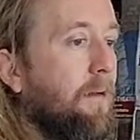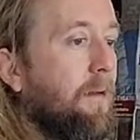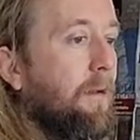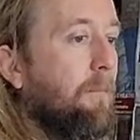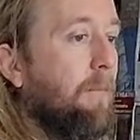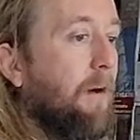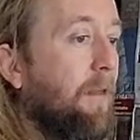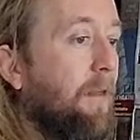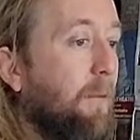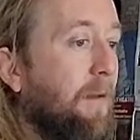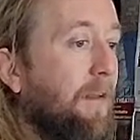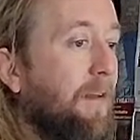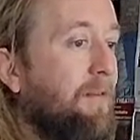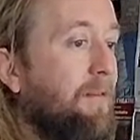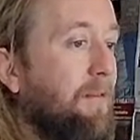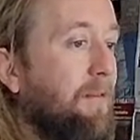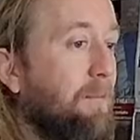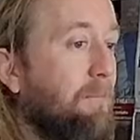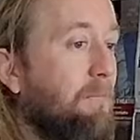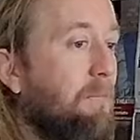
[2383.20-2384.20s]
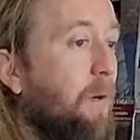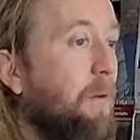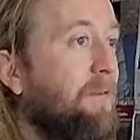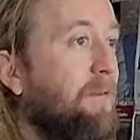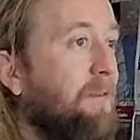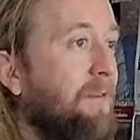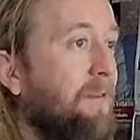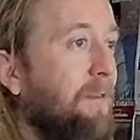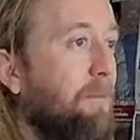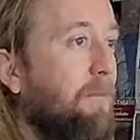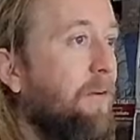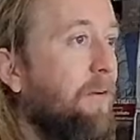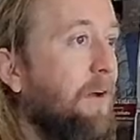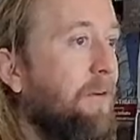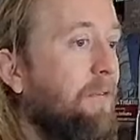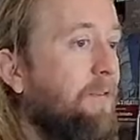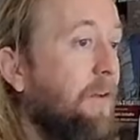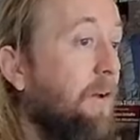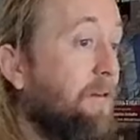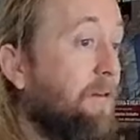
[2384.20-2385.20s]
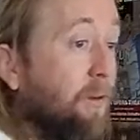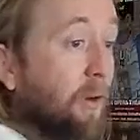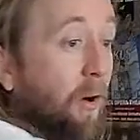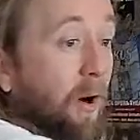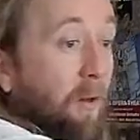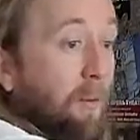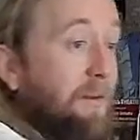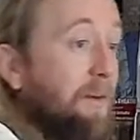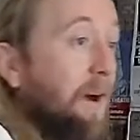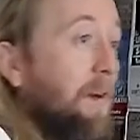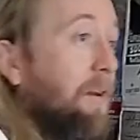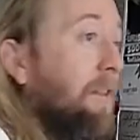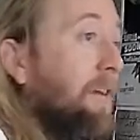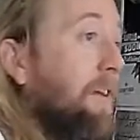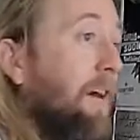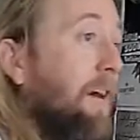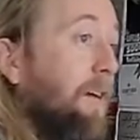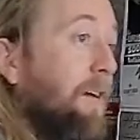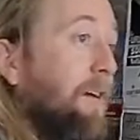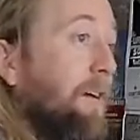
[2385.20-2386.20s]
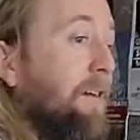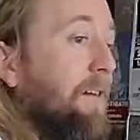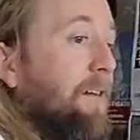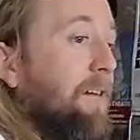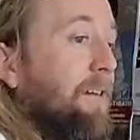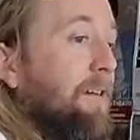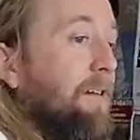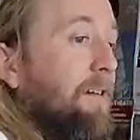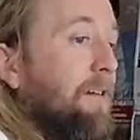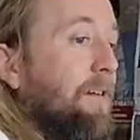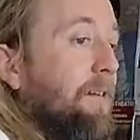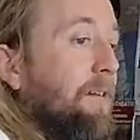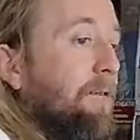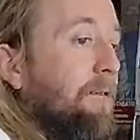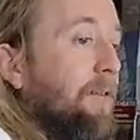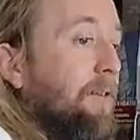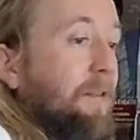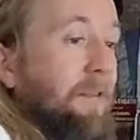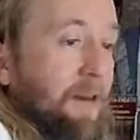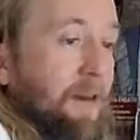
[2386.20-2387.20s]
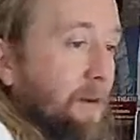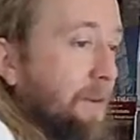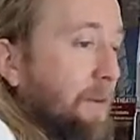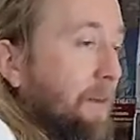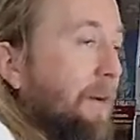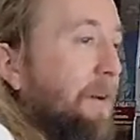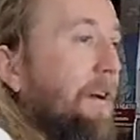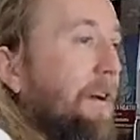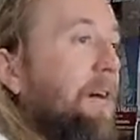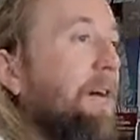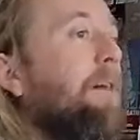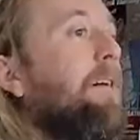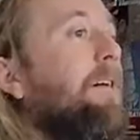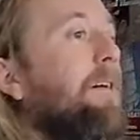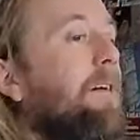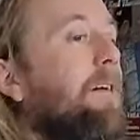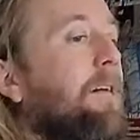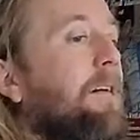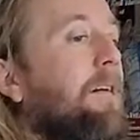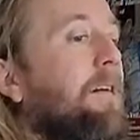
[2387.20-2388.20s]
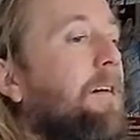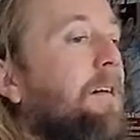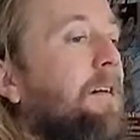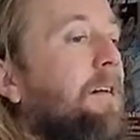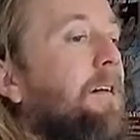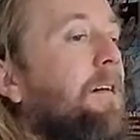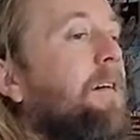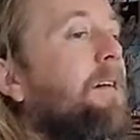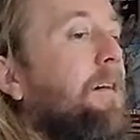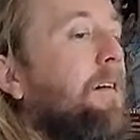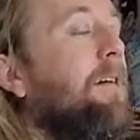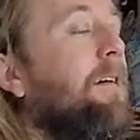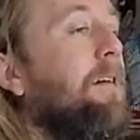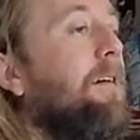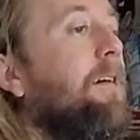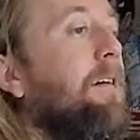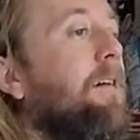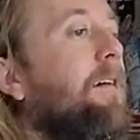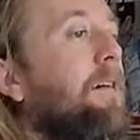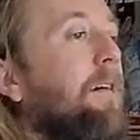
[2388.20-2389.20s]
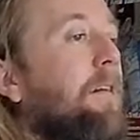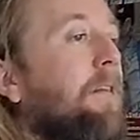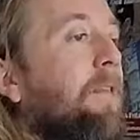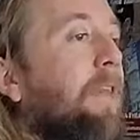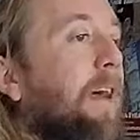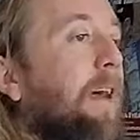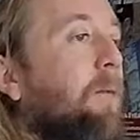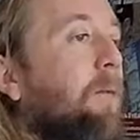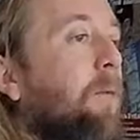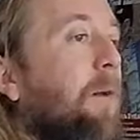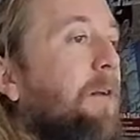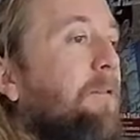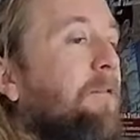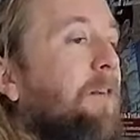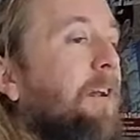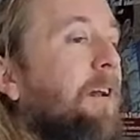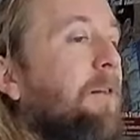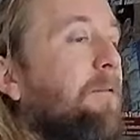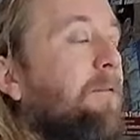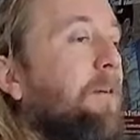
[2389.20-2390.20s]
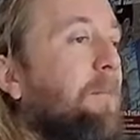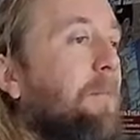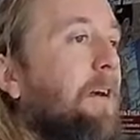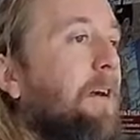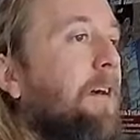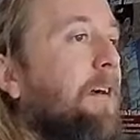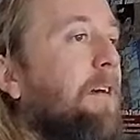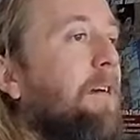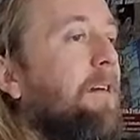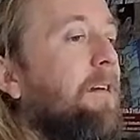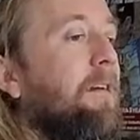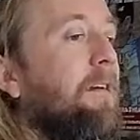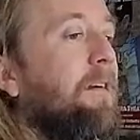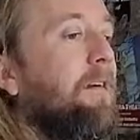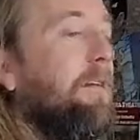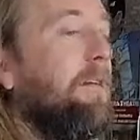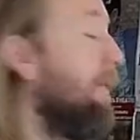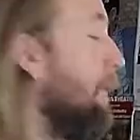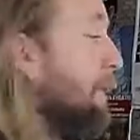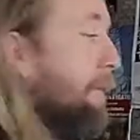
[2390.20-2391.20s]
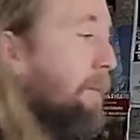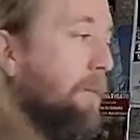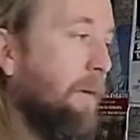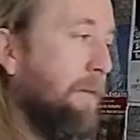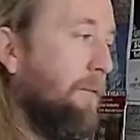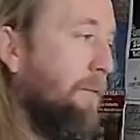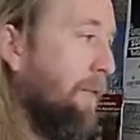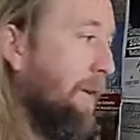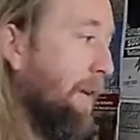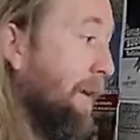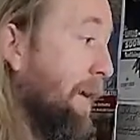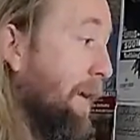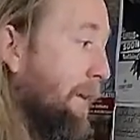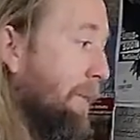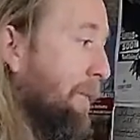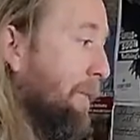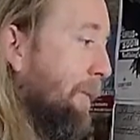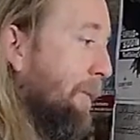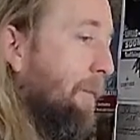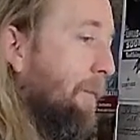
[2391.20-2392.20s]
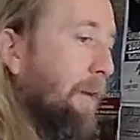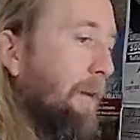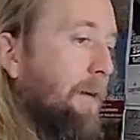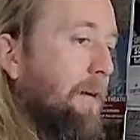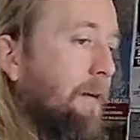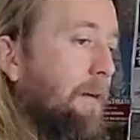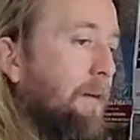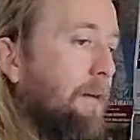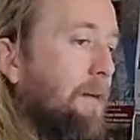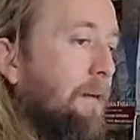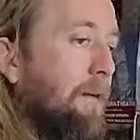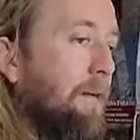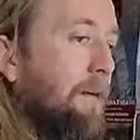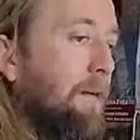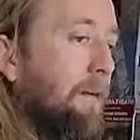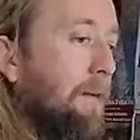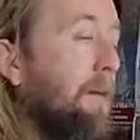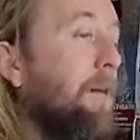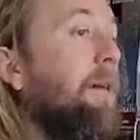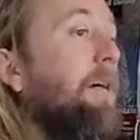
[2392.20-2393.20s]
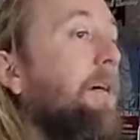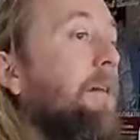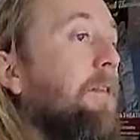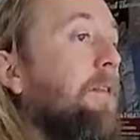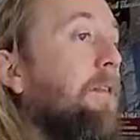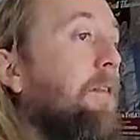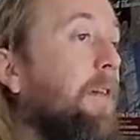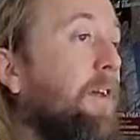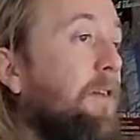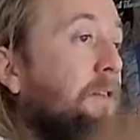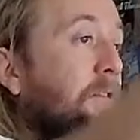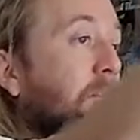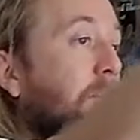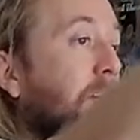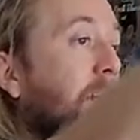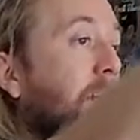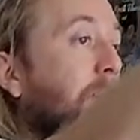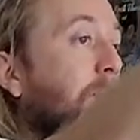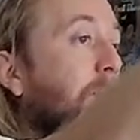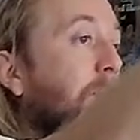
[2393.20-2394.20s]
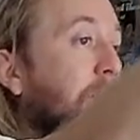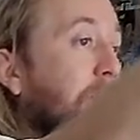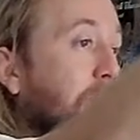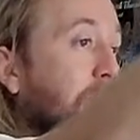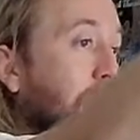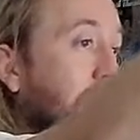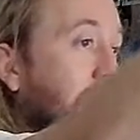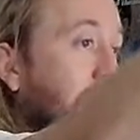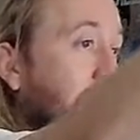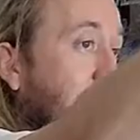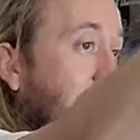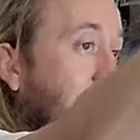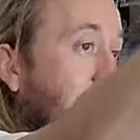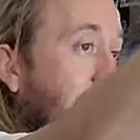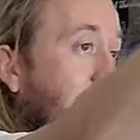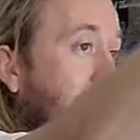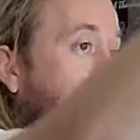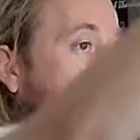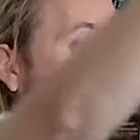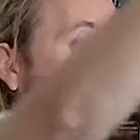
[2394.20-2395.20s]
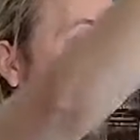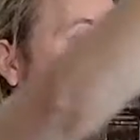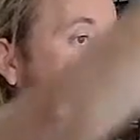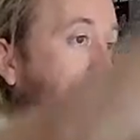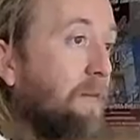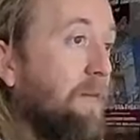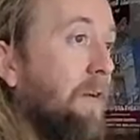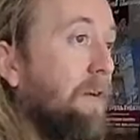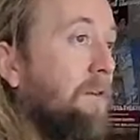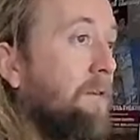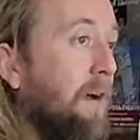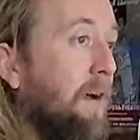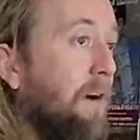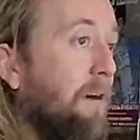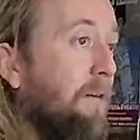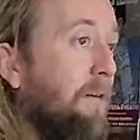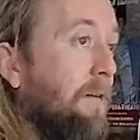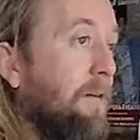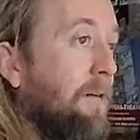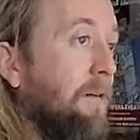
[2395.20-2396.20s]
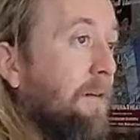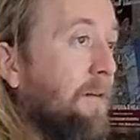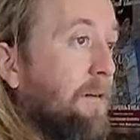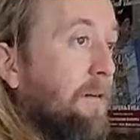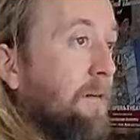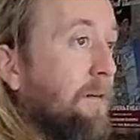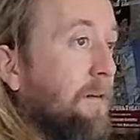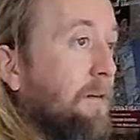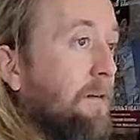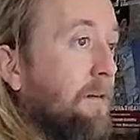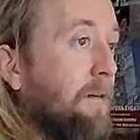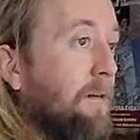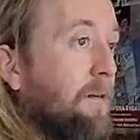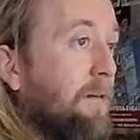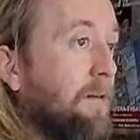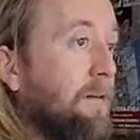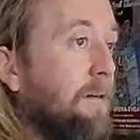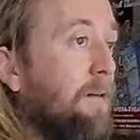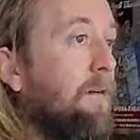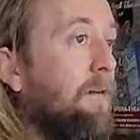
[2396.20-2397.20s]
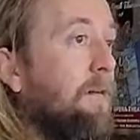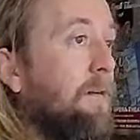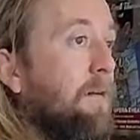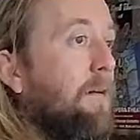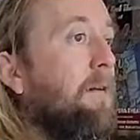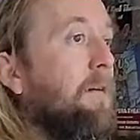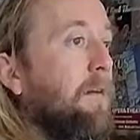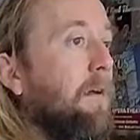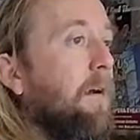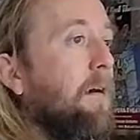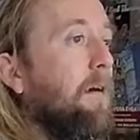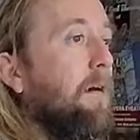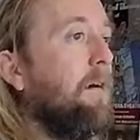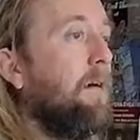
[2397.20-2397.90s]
By the way, that's most of the progression. So all the way down to the gutter. All the way, yeah. And then one fret up from there. No, one fret up from there. Then straight up to the starting chord, straight down. Yeah.